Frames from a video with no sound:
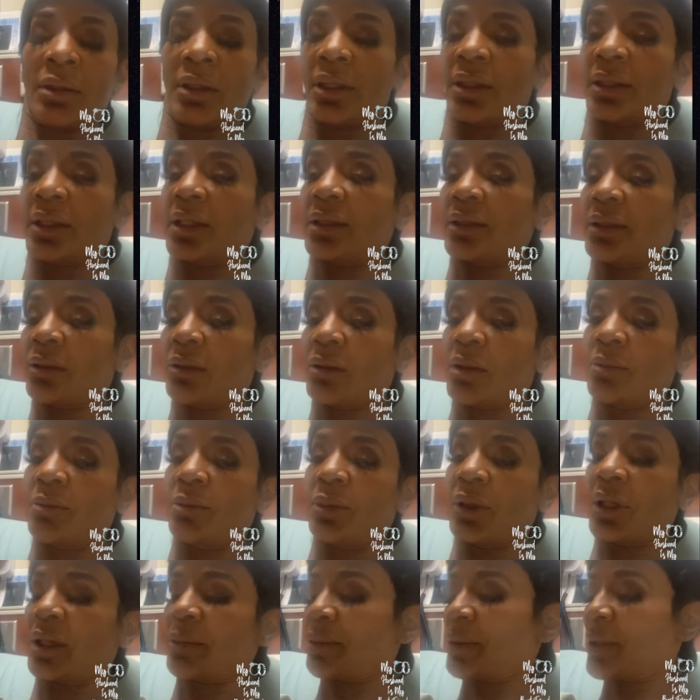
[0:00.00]
Hear that doing
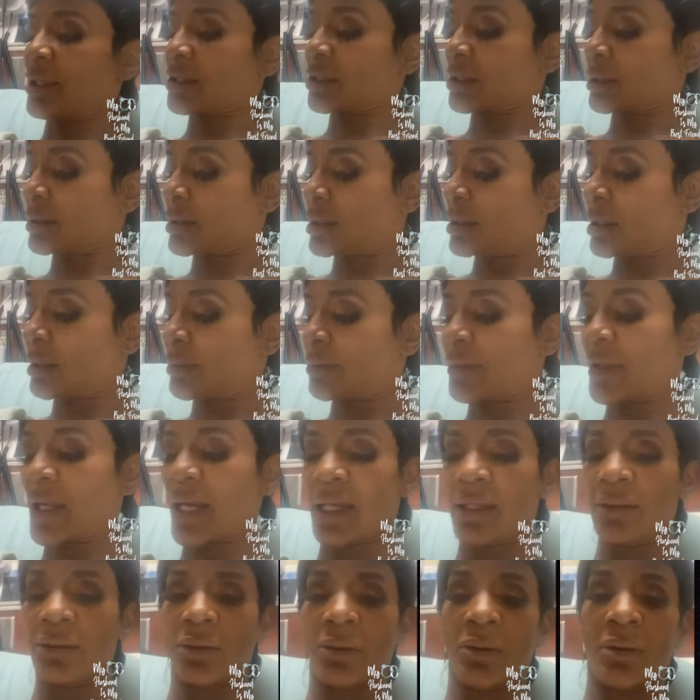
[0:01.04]
blood pressure cup
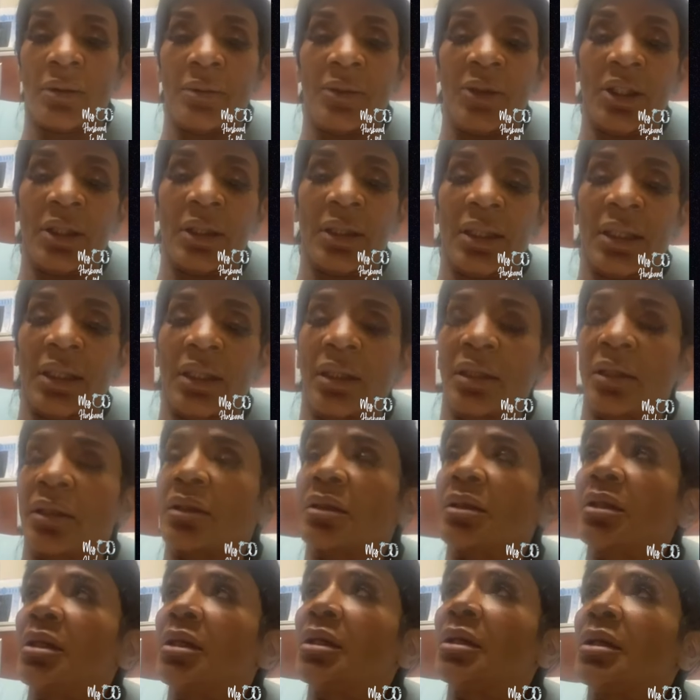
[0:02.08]
thing doing me again.
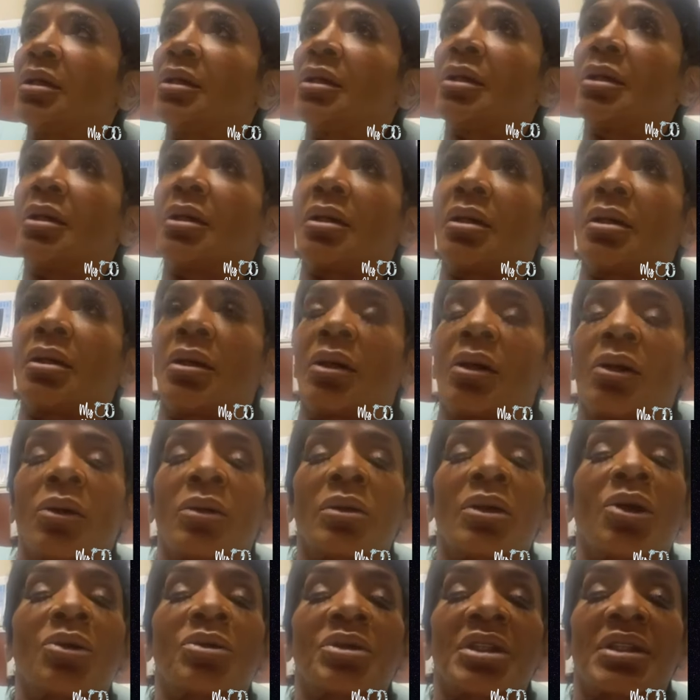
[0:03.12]

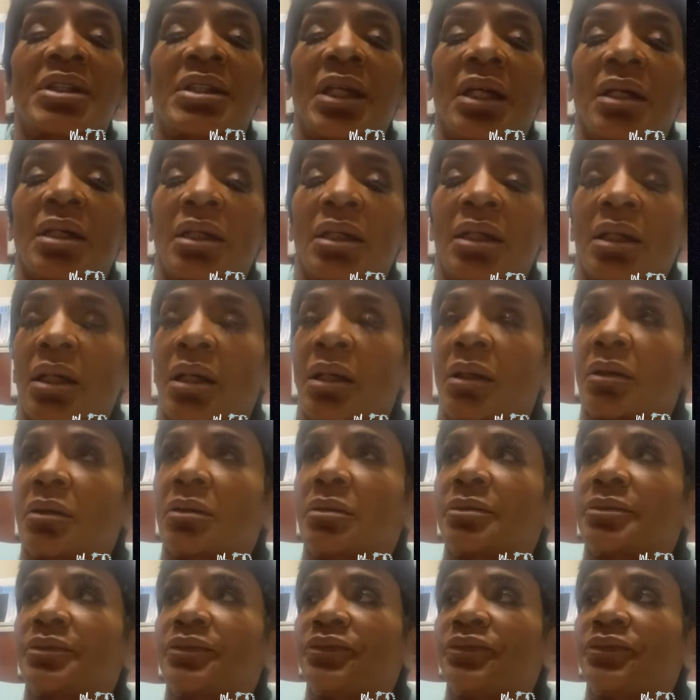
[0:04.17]
Hold on a second, y'all.